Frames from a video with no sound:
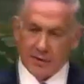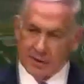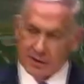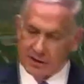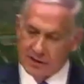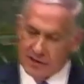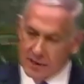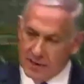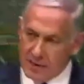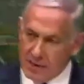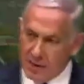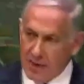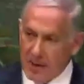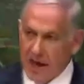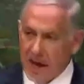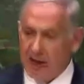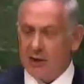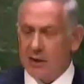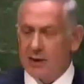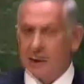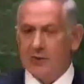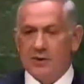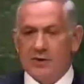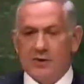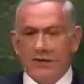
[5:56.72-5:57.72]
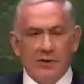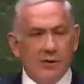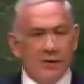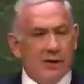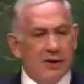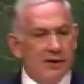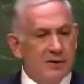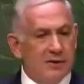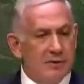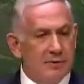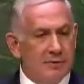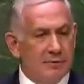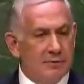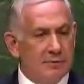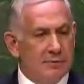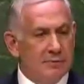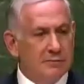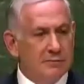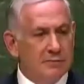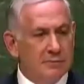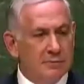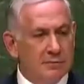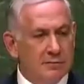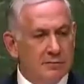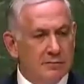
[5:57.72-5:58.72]
Some are radical Sunnis,
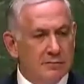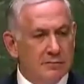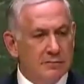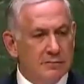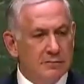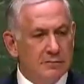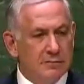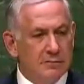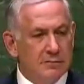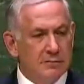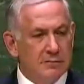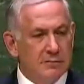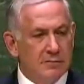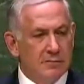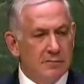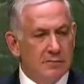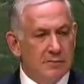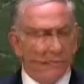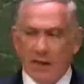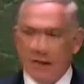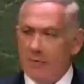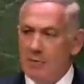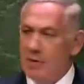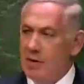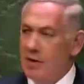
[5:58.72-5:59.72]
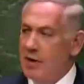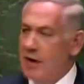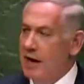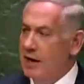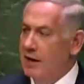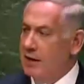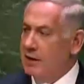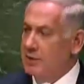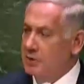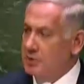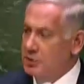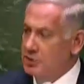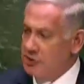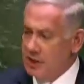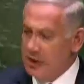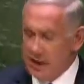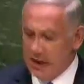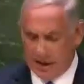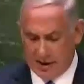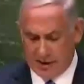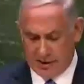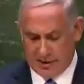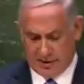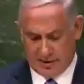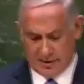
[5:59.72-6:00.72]
some are radical
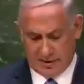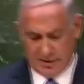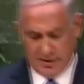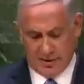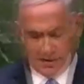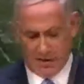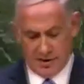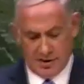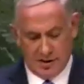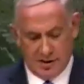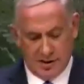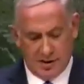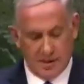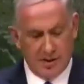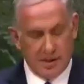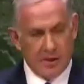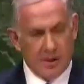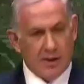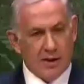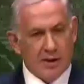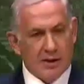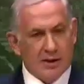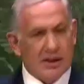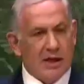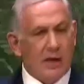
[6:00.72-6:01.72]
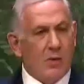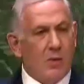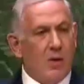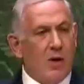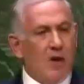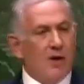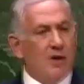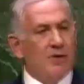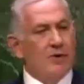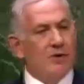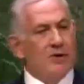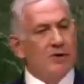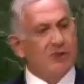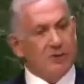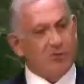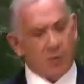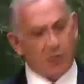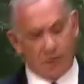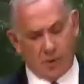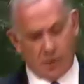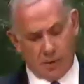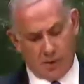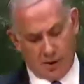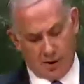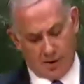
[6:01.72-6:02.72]
Shiites, some want to
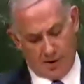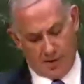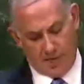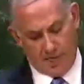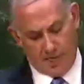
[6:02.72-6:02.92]
restore